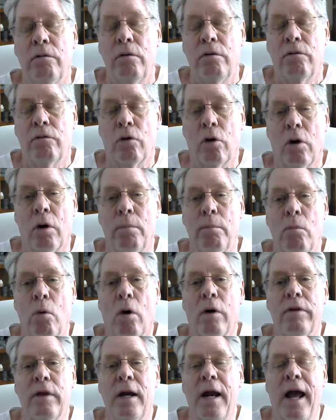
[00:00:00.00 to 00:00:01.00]
for
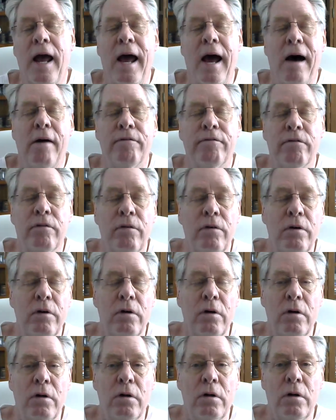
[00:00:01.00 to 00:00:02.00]
more than half
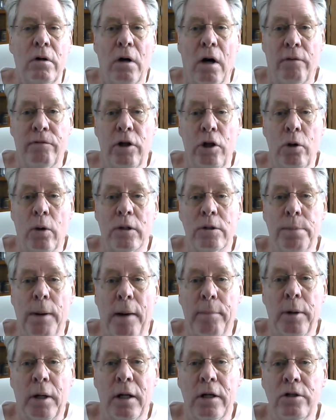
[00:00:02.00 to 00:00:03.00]
of the U.S.
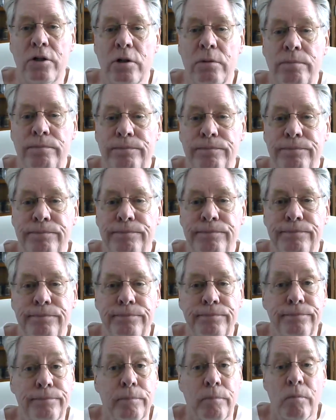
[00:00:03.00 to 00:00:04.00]
population.
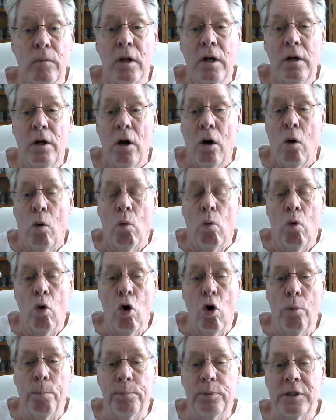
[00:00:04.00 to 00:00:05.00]

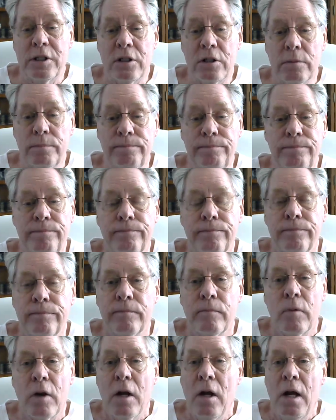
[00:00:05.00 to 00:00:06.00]
Whoops.
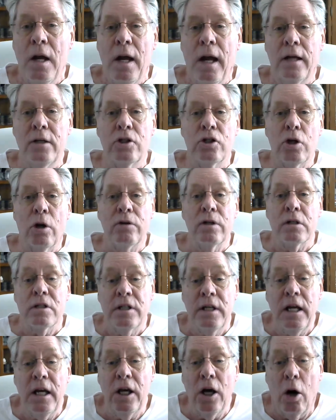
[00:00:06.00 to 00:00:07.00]
And so the
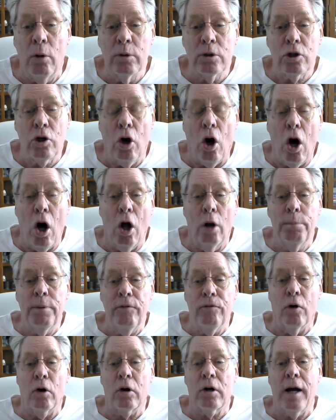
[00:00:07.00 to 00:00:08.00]
CEO was called
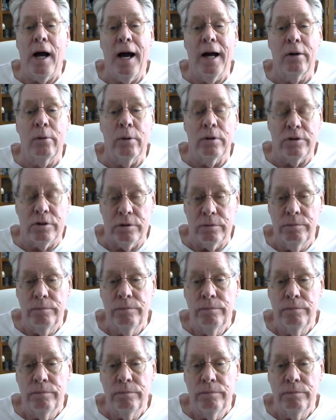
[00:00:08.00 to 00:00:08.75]
before Congress.